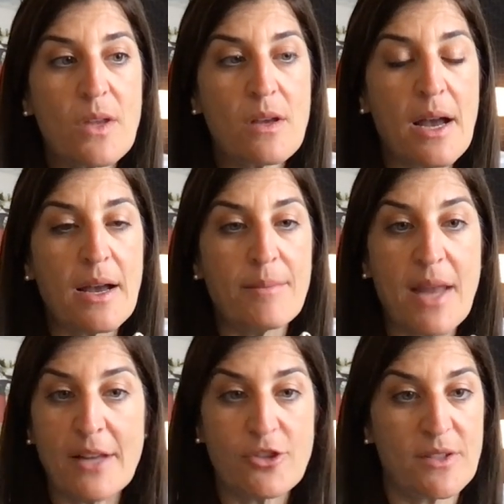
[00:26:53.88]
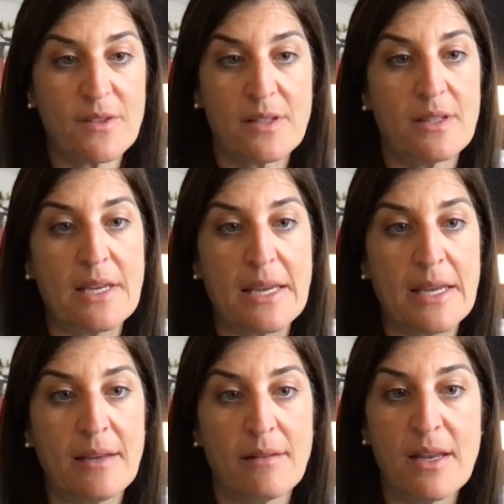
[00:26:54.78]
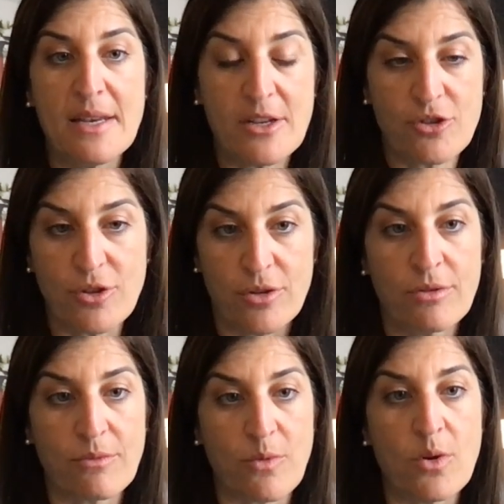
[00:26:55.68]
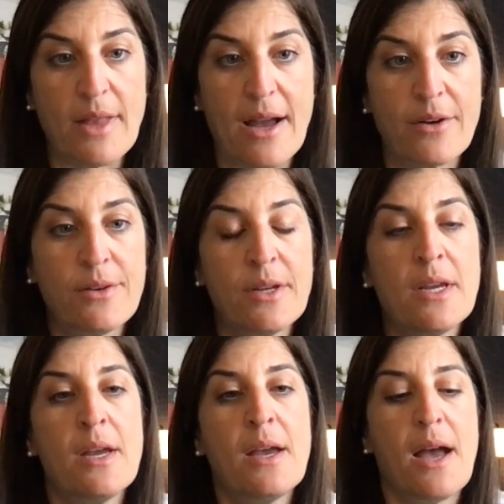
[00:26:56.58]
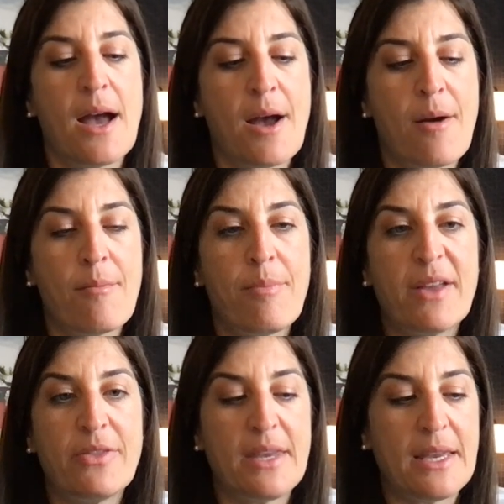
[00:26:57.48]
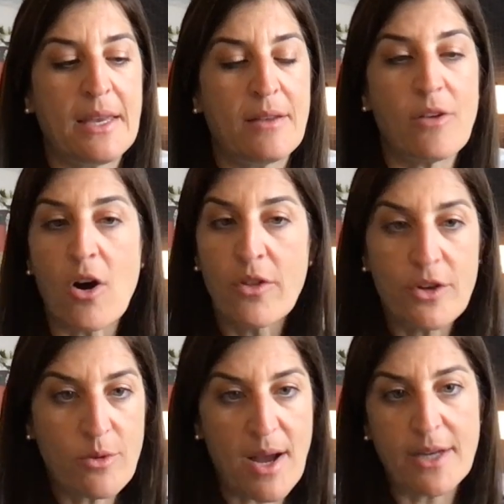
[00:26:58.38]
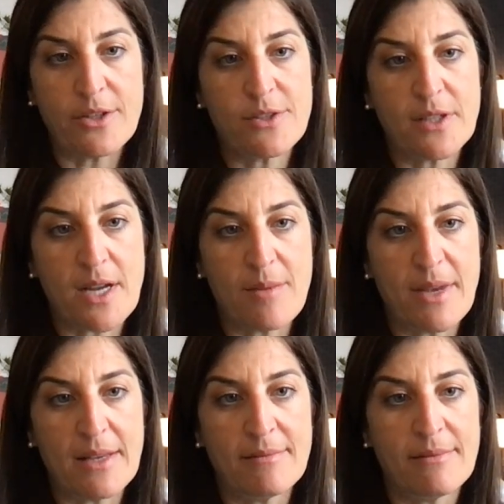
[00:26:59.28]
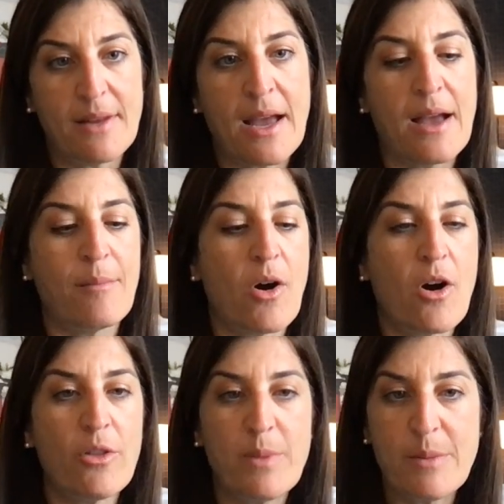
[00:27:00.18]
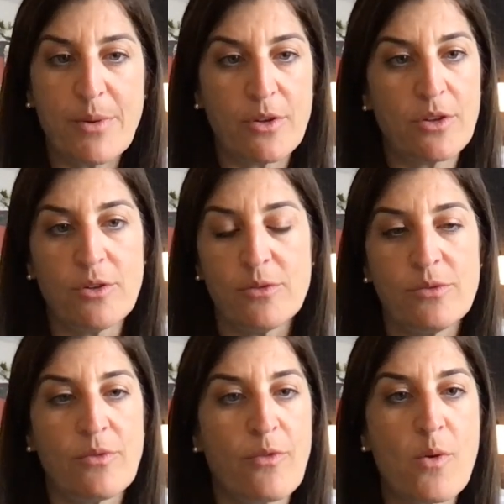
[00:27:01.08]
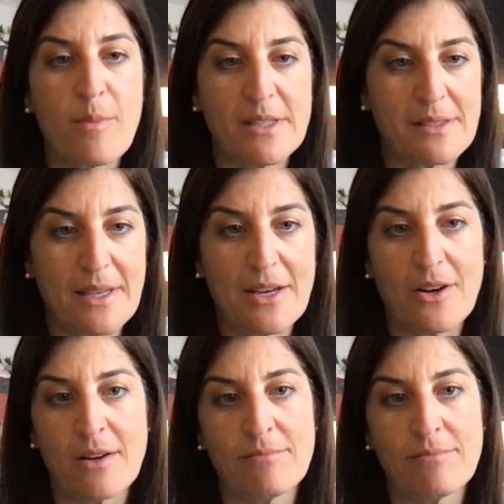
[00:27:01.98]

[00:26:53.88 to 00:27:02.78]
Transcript: not just the initial rollout, but all the new hires that come in, all the people who 4 months later